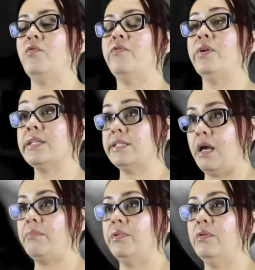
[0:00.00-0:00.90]
for
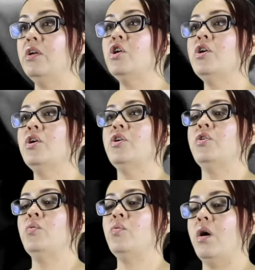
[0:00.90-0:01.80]
example,
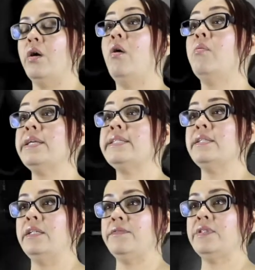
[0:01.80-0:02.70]
you are always
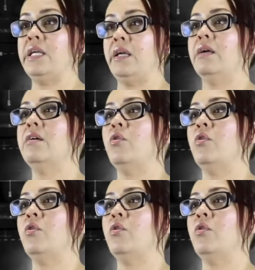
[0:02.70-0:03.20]
lifting